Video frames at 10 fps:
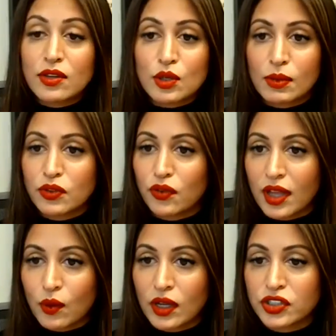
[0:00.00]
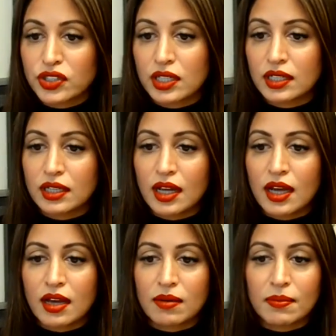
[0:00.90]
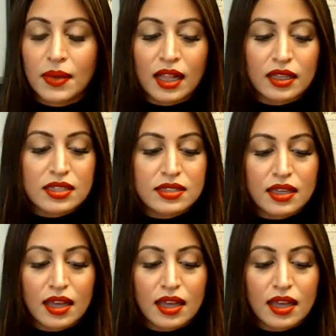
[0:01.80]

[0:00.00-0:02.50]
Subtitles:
you so much for that question, Alex,